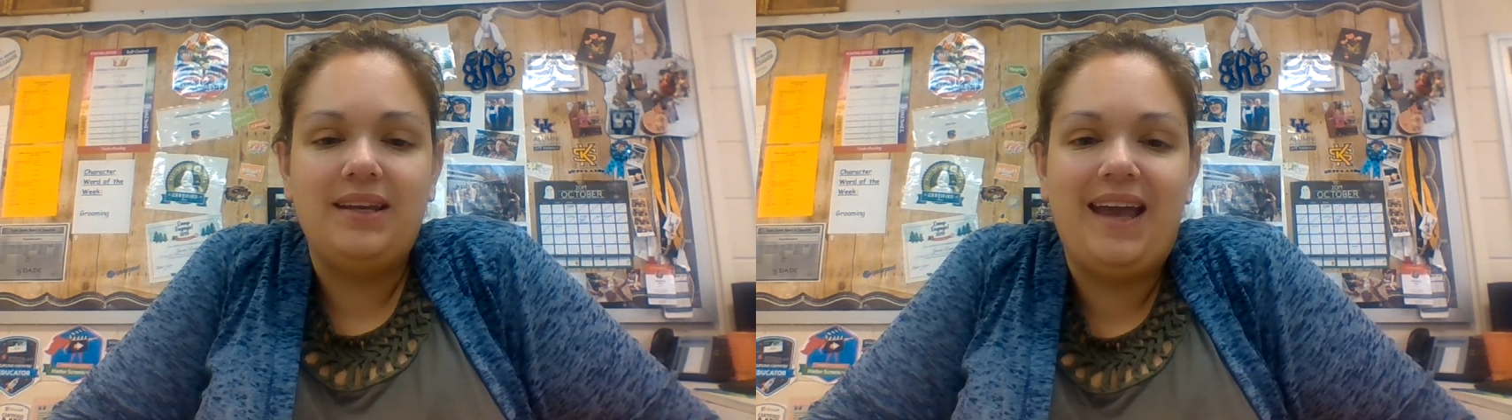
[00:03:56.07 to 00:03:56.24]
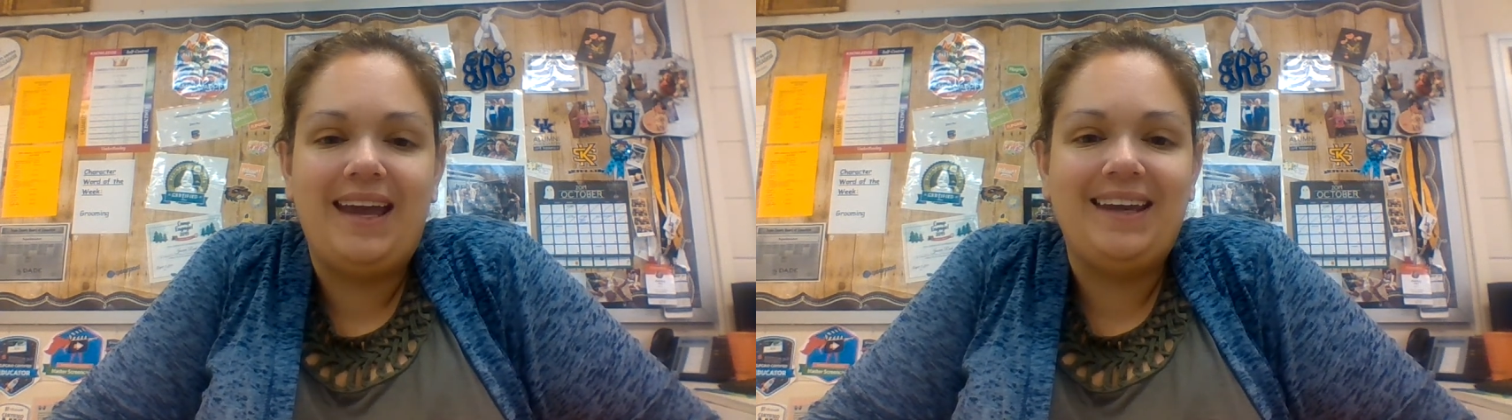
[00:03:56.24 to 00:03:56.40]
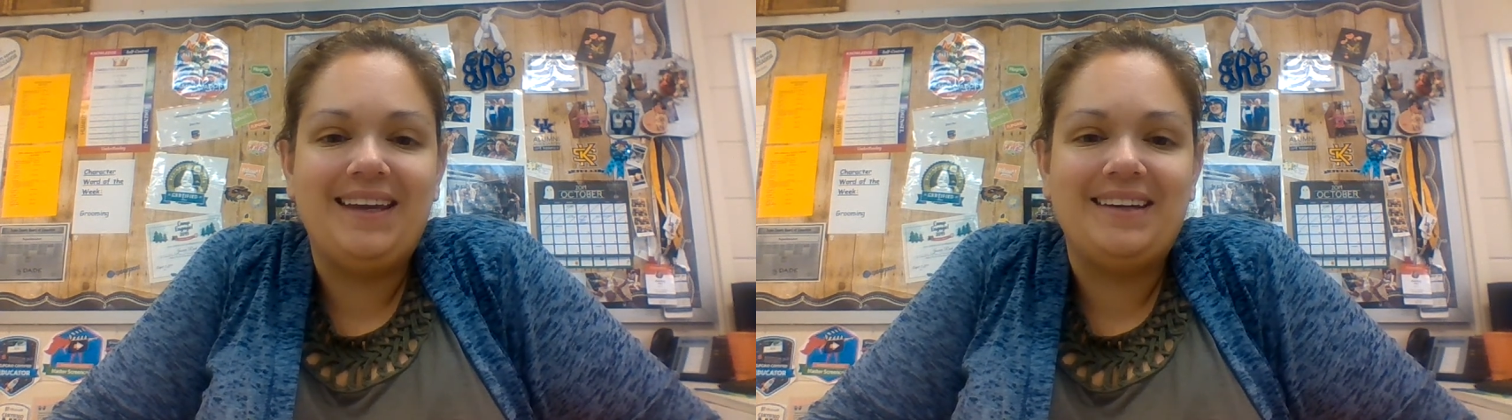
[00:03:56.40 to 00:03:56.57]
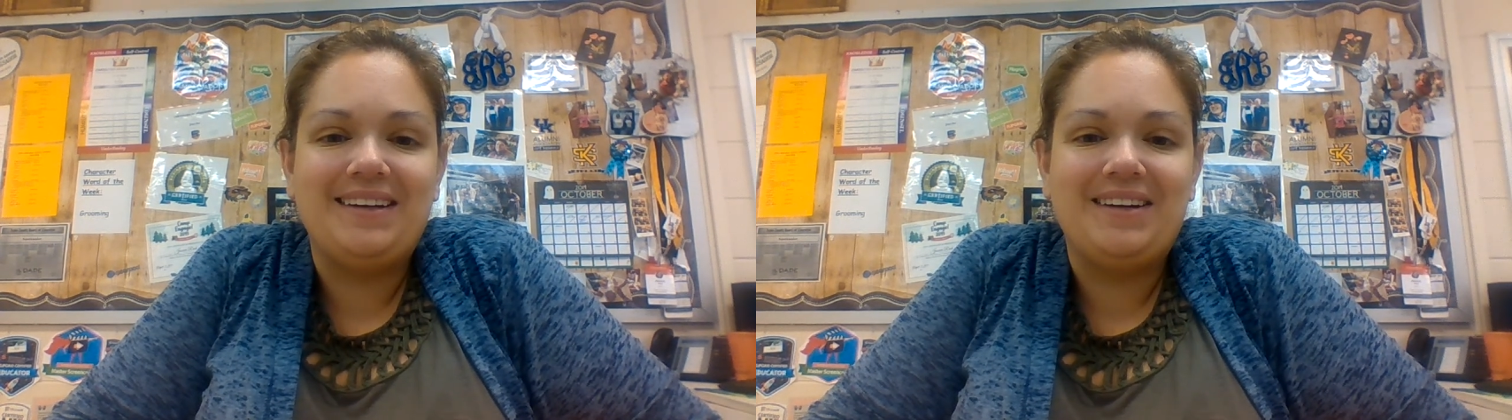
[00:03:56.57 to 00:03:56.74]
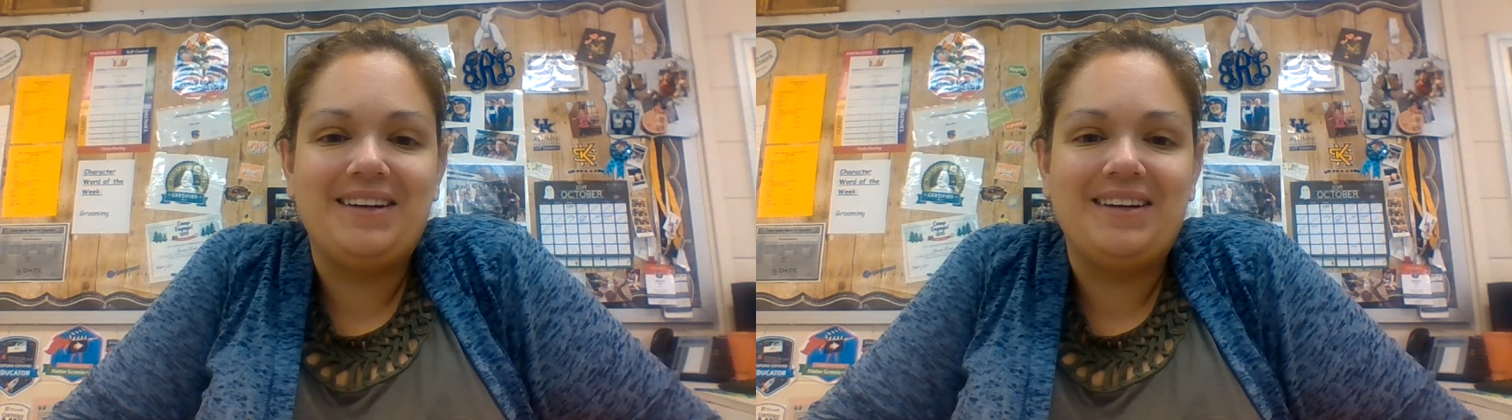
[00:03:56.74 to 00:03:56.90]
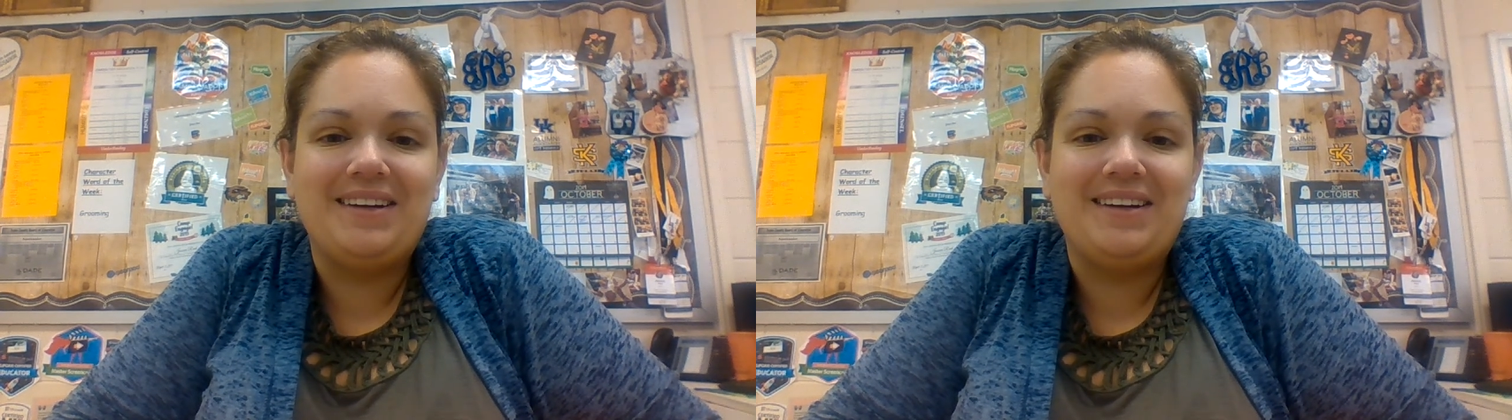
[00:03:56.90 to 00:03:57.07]
and
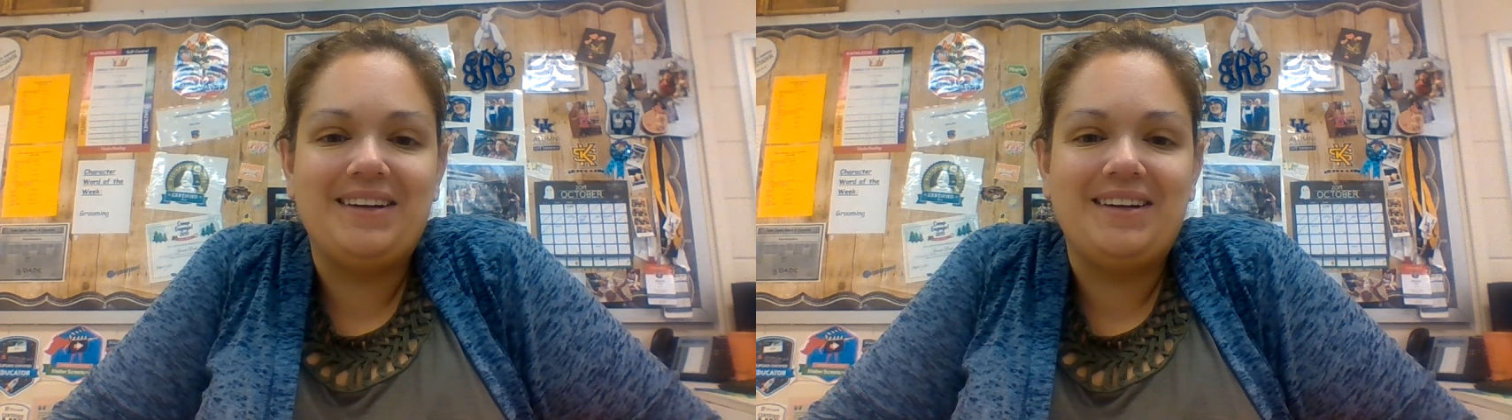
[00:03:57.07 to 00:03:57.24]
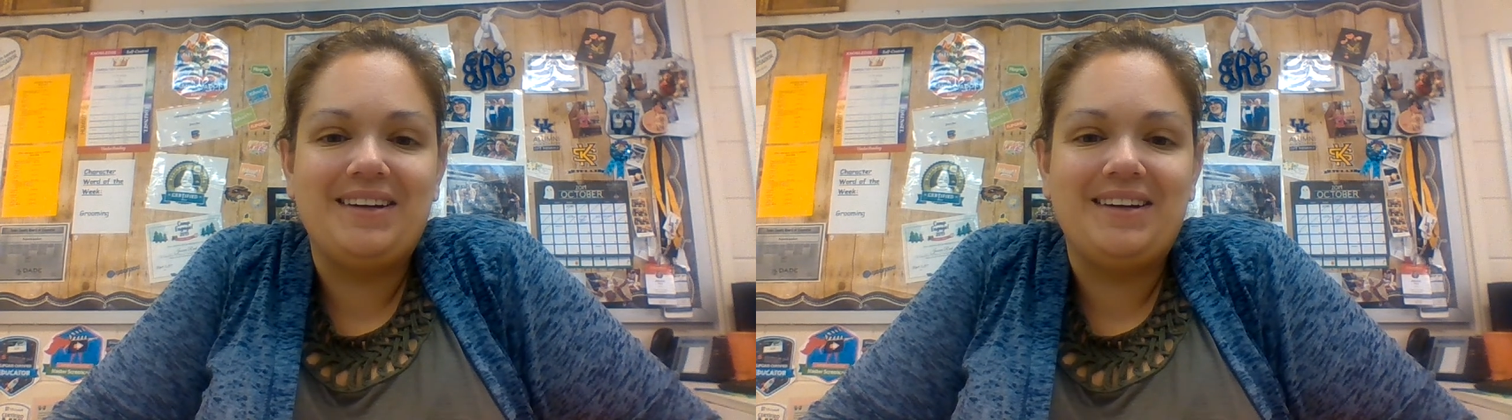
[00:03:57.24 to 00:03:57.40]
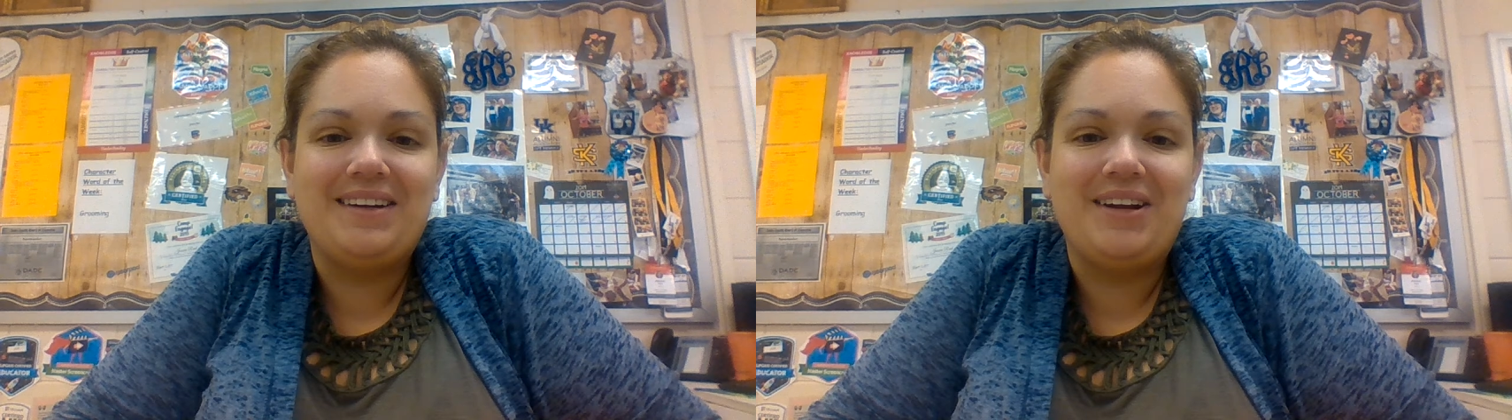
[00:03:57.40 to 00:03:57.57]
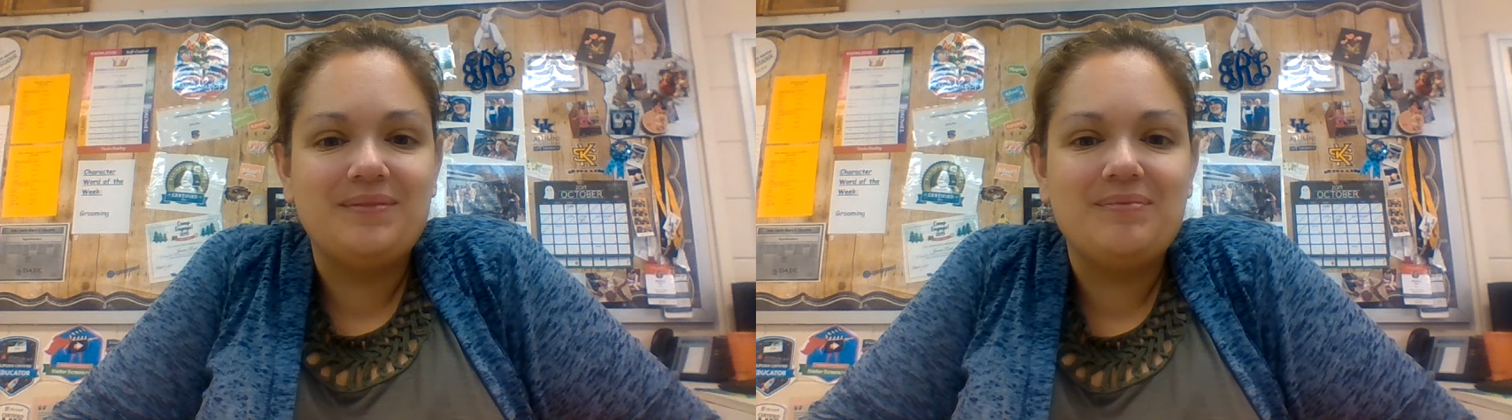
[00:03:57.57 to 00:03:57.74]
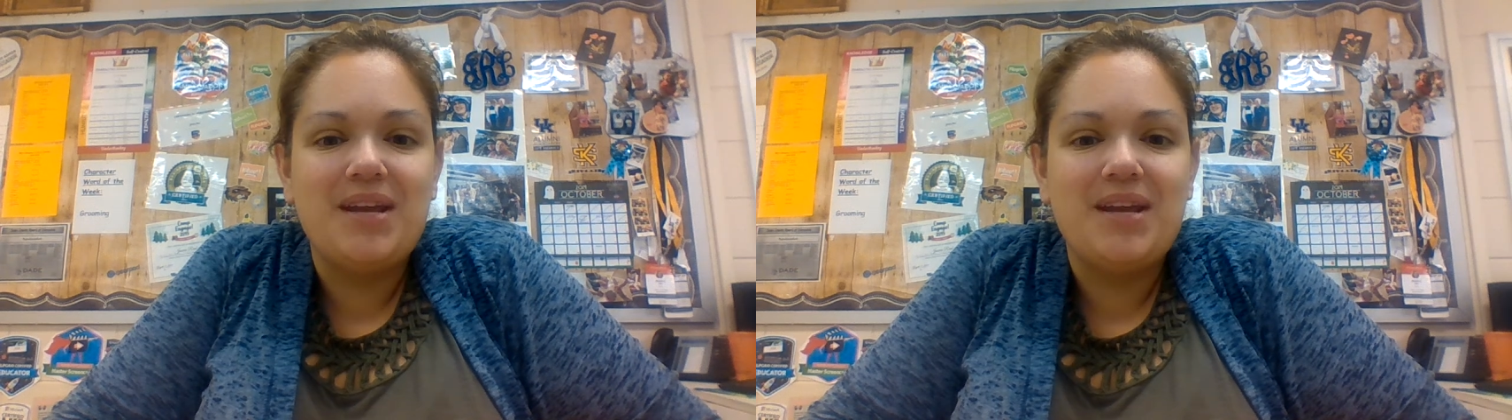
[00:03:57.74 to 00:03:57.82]
all that good stuff.